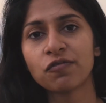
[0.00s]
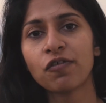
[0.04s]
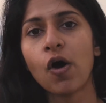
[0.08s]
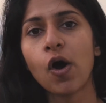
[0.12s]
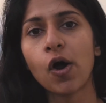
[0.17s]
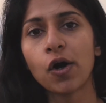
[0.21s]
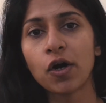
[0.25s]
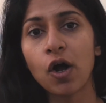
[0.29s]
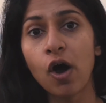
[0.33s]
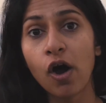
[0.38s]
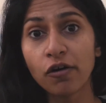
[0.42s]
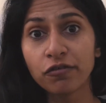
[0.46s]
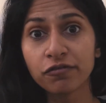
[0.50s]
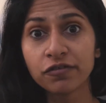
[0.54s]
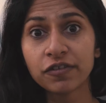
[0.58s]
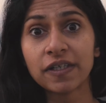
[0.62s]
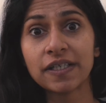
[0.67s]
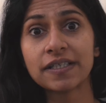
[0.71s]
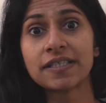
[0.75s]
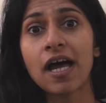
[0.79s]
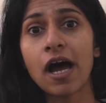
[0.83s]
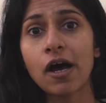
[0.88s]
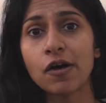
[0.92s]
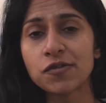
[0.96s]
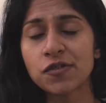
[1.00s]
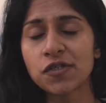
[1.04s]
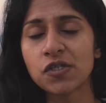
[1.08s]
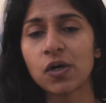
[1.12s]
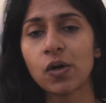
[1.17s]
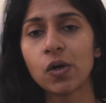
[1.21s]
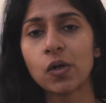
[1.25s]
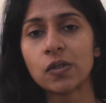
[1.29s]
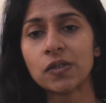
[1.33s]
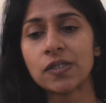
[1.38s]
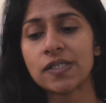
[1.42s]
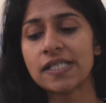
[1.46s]
for off-grid
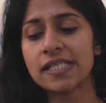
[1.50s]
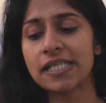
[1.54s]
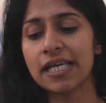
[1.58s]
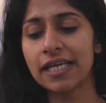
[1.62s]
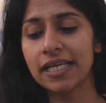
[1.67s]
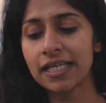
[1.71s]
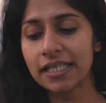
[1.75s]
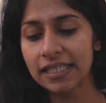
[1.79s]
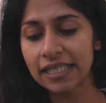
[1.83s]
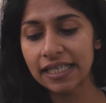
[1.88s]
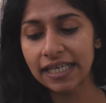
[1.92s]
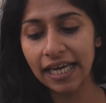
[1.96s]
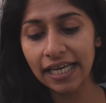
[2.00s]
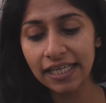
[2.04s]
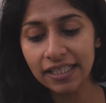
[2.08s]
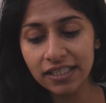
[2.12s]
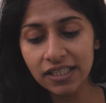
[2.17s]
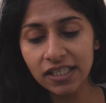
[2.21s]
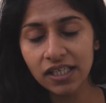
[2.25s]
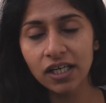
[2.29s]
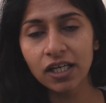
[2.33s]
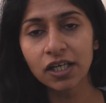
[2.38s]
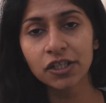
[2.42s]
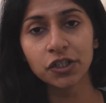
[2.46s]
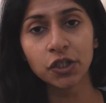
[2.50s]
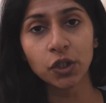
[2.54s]
households in Kenya,